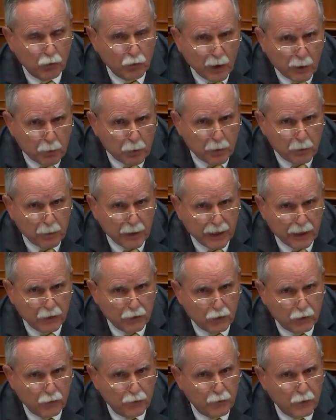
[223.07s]

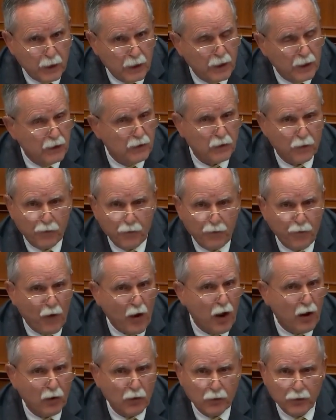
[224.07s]
reprimand you to
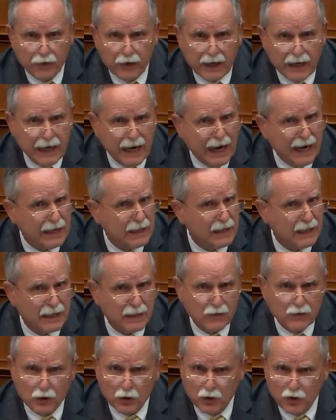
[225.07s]
follow the
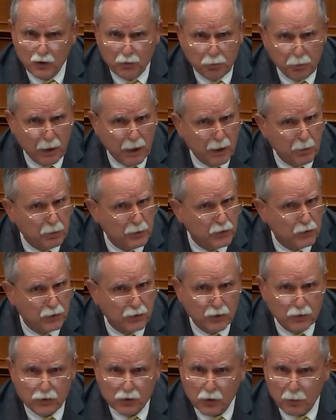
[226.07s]
guidelines that you've published
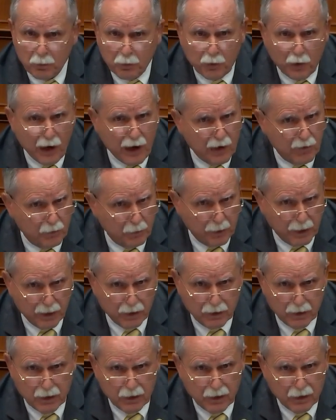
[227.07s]
and you're so proud
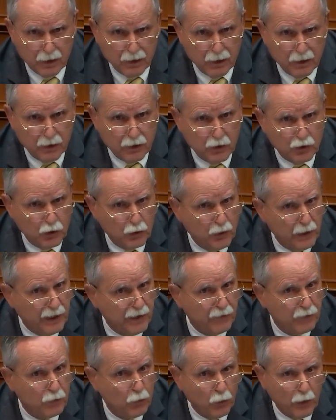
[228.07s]
about, that you
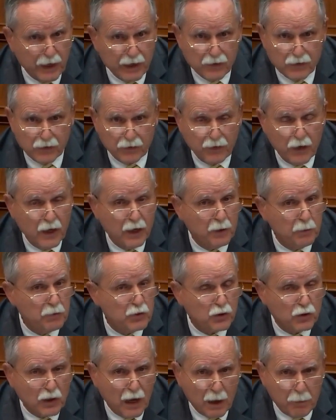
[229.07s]
have the ways of
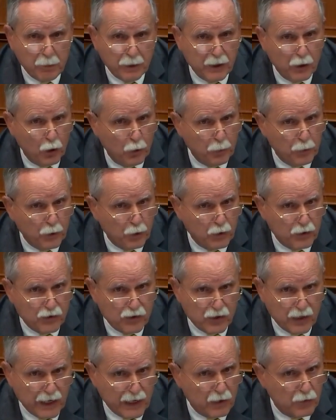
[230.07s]
stopping
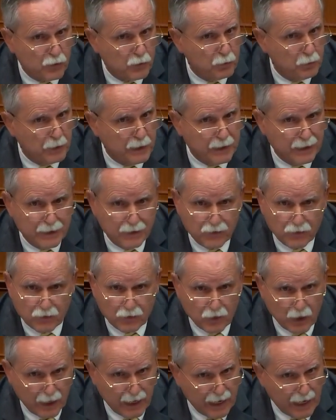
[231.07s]
opioid sales, but
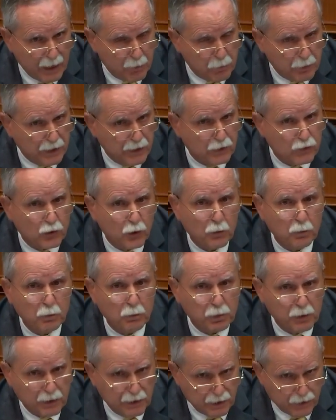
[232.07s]
it's not happening. So
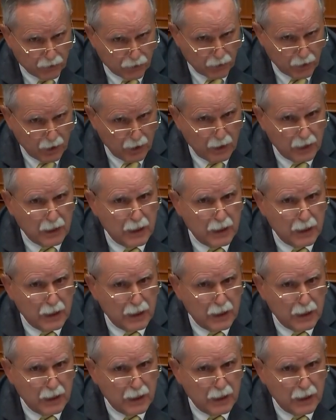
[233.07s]
please